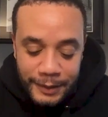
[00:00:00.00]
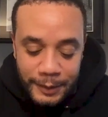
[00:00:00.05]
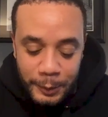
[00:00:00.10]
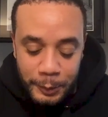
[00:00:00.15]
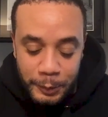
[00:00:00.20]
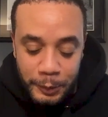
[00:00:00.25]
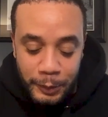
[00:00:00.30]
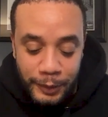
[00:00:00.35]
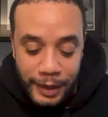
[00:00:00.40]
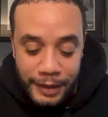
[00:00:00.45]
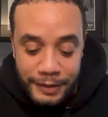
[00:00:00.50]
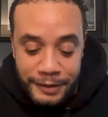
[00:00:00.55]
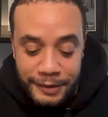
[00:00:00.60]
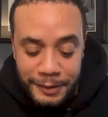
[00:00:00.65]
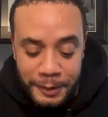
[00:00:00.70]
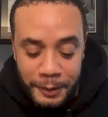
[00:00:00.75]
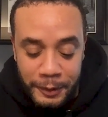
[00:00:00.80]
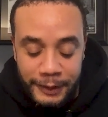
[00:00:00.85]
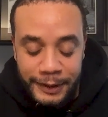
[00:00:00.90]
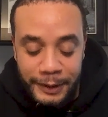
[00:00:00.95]
So two thousand
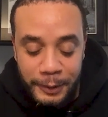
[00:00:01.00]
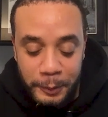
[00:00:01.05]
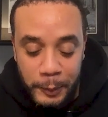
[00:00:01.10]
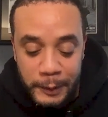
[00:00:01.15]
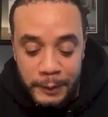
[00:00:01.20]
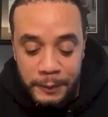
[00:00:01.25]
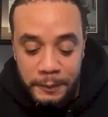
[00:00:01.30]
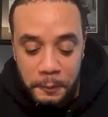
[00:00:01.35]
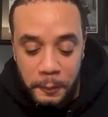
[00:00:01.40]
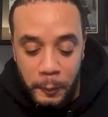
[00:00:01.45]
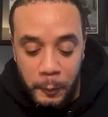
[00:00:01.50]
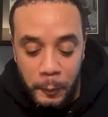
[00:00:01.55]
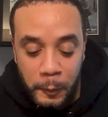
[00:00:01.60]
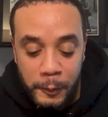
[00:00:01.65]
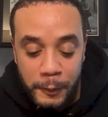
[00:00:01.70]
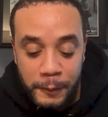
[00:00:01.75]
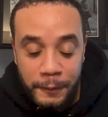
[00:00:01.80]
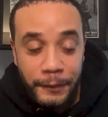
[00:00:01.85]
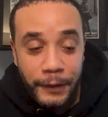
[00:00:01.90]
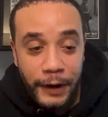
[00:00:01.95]
thirteen was
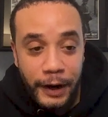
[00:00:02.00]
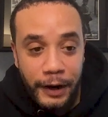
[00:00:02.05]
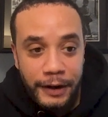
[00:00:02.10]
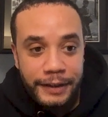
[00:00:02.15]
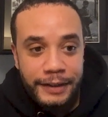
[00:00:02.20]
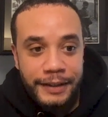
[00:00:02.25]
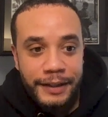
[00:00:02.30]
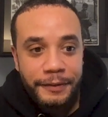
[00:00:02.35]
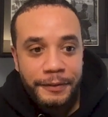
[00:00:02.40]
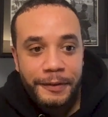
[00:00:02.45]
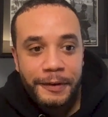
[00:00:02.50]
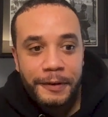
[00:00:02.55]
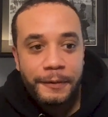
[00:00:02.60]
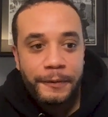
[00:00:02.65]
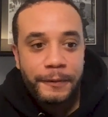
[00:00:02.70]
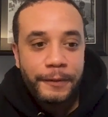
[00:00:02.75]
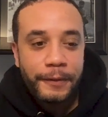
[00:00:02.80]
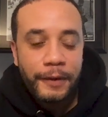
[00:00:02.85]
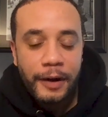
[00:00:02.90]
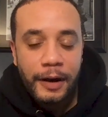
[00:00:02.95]
was very different
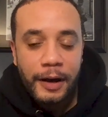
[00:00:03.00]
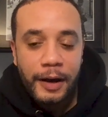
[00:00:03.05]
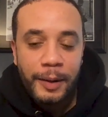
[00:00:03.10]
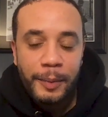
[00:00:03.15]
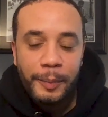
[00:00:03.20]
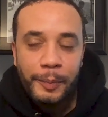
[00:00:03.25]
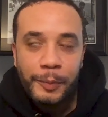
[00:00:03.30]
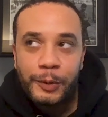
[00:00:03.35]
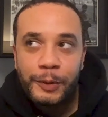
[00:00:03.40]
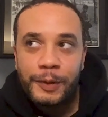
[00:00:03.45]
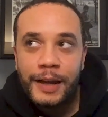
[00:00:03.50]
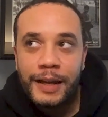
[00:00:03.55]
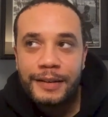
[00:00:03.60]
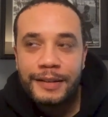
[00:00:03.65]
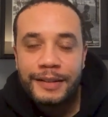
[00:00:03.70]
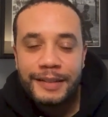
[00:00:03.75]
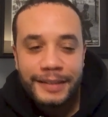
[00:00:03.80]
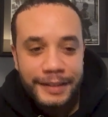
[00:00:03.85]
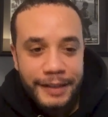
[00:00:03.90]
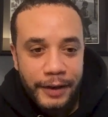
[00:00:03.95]
from two
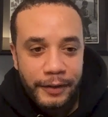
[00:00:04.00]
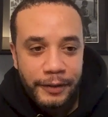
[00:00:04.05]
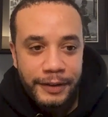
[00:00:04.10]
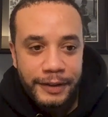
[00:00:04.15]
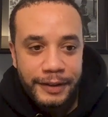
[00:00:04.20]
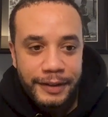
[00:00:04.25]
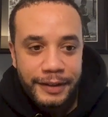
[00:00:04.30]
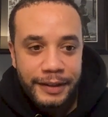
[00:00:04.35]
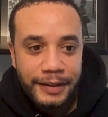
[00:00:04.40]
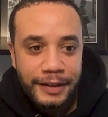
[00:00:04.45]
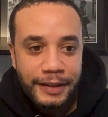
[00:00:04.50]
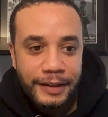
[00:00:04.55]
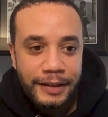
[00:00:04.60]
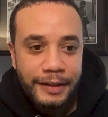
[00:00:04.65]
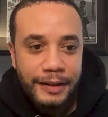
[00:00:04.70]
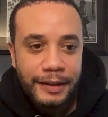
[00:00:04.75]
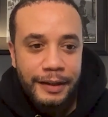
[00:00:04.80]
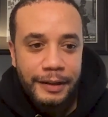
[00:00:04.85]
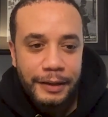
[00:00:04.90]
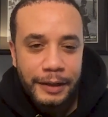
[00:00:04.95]
thousand
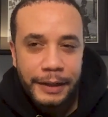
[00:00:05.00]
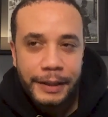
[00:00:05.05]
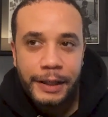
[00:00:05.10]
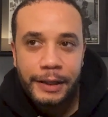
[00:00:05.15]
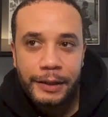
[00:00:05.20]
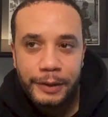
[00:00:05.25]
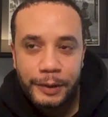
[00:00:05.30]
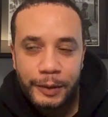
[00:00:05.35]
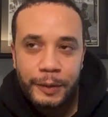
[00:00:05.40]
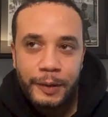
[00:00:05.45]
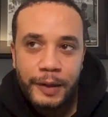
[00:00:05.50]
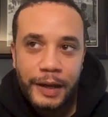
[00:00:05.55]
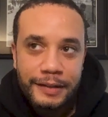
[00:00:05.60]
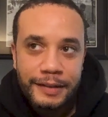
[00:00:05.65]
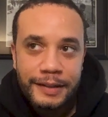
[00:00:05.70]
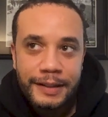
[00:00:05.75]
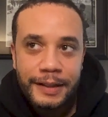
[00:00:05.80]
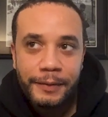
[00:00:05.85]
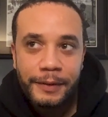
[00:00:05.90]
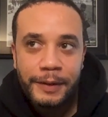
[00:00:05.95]
seventeen, like a two thousand
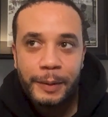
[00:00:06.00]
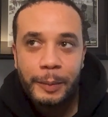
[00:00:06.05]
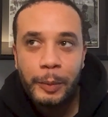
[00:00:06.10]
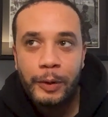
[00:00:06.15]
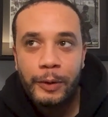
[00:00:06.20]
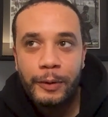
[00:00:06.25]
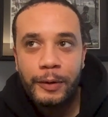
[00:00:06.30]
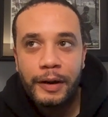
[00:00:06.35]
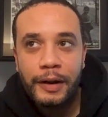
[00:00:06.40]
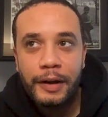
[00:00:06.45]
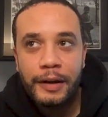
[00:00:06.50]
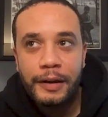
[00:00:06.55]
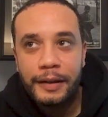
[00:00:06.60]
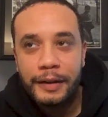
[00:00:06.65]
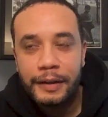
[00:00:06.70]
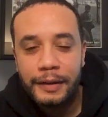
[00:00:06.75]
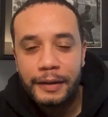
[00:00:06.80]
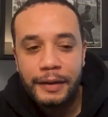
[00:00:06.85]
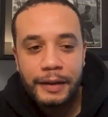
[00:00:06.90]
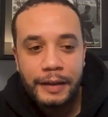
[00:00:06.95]
seventeen bull run and
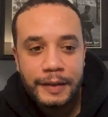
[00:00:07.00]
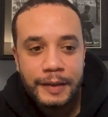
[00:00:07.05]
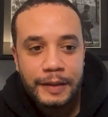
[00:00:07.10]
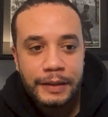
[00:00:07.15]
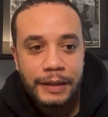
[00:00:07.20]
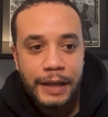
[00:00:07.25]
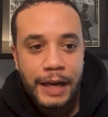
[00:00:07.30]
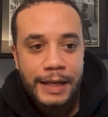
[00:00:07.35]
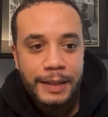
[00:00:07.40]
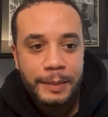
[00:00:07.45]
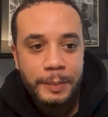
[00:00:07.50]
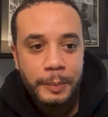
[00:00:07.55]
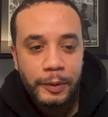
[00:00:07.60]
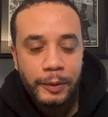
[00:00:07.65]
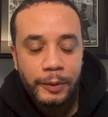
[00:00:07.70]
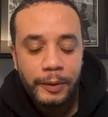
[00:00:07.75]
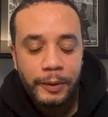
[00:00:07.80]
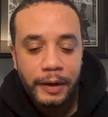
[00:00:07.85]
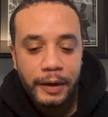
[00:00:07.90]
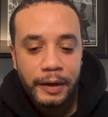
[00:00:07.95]
then this last bull
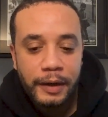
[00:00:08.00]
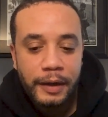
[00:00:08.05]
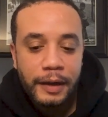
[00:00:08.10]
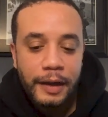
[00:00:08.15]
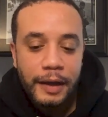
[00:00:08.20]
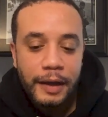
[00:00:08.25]
run,